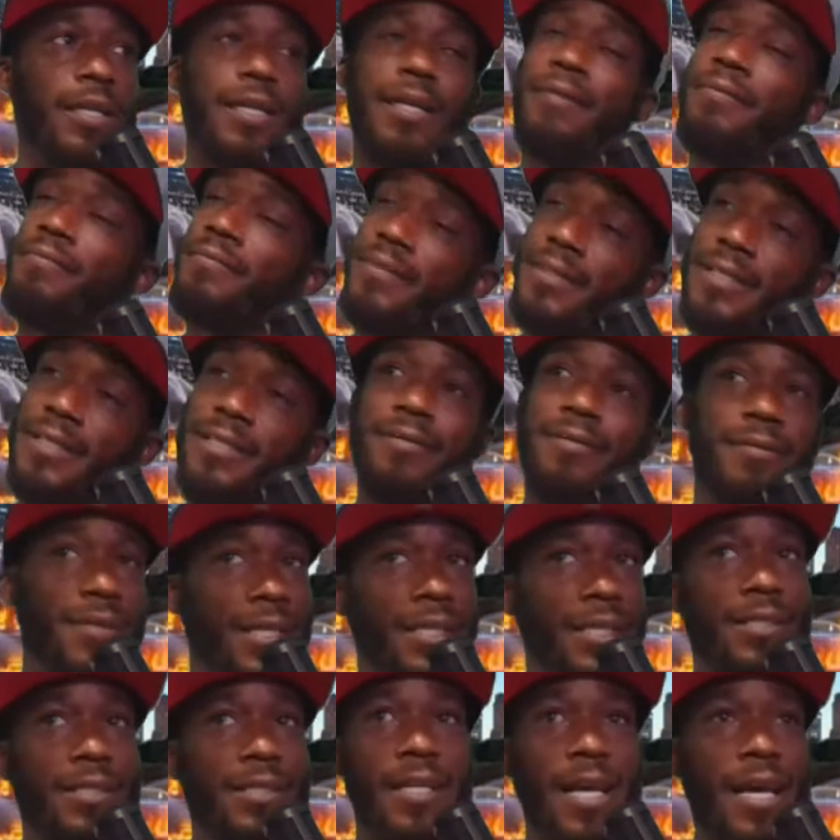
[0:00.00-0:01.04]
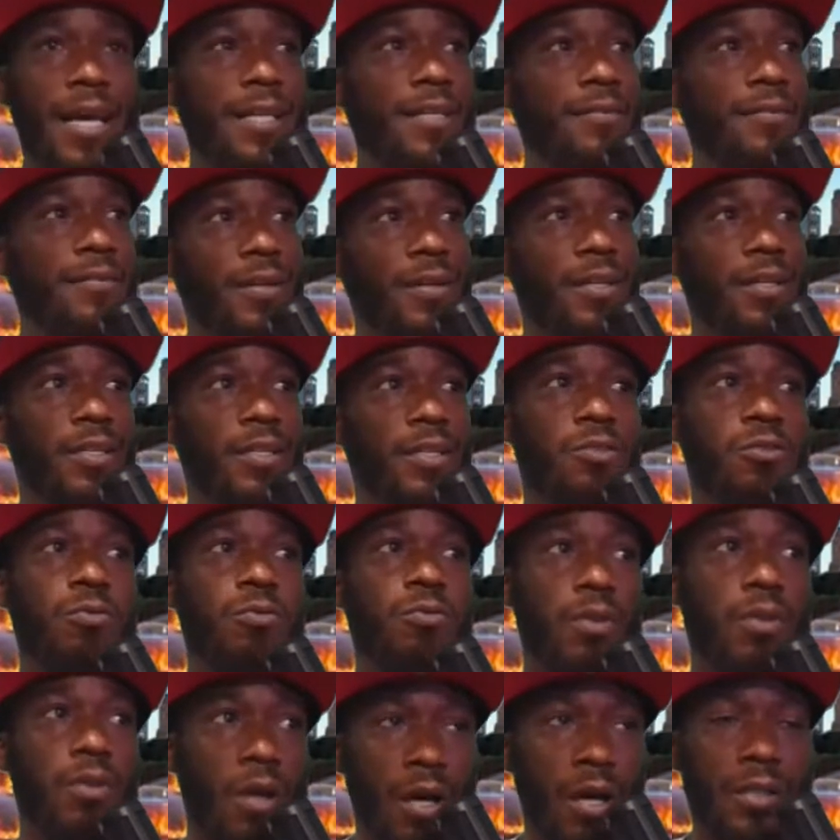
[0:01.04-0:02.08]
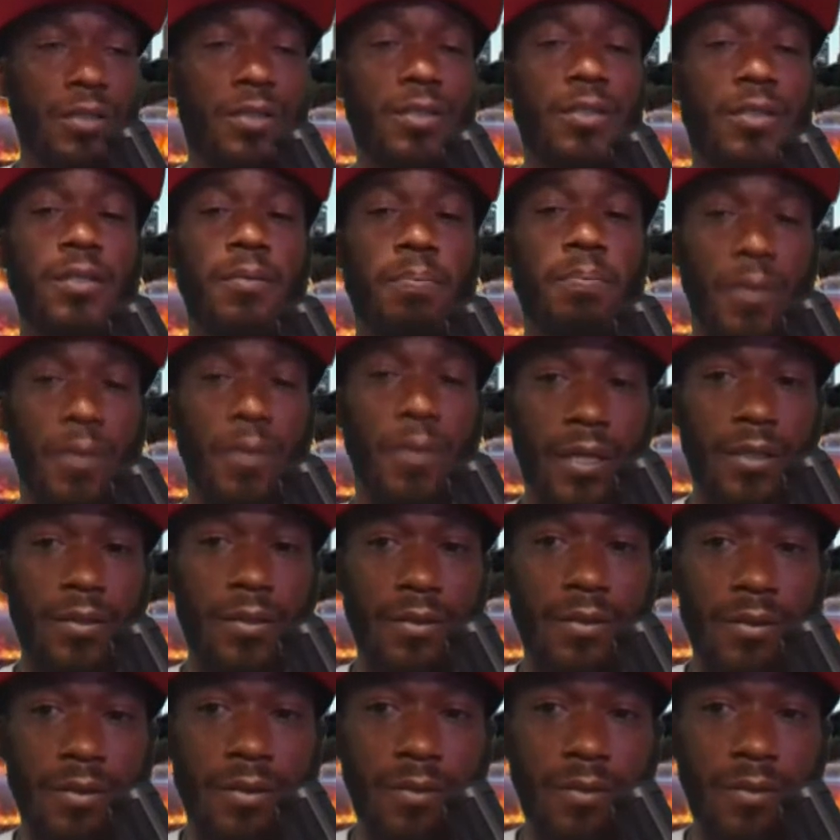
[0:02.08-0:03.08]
And listen, at the very least, you lost your place.